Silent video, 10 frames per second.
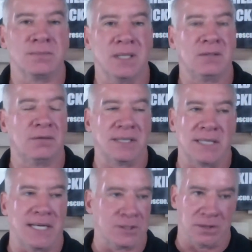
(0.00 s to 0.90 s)
And direct
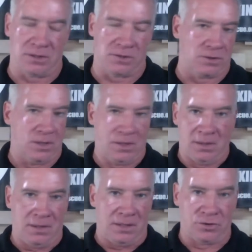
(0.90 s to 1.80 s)
action
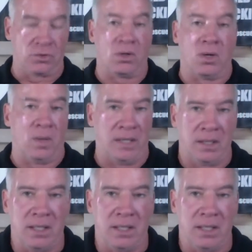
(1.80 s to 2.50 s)
is growing